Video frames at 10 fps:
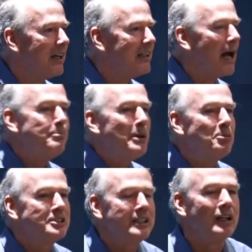And, and people
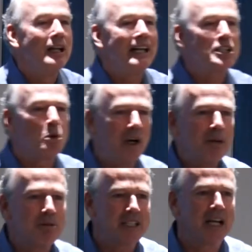still, like
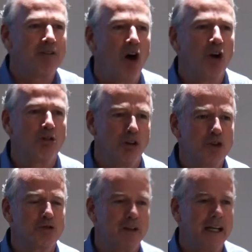20% of all
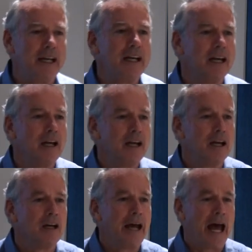grocery
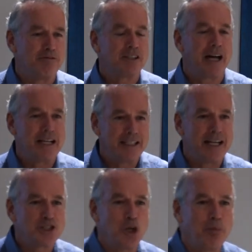advertising
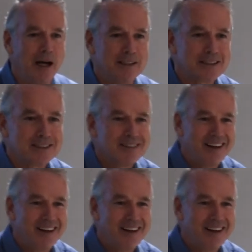is coupons.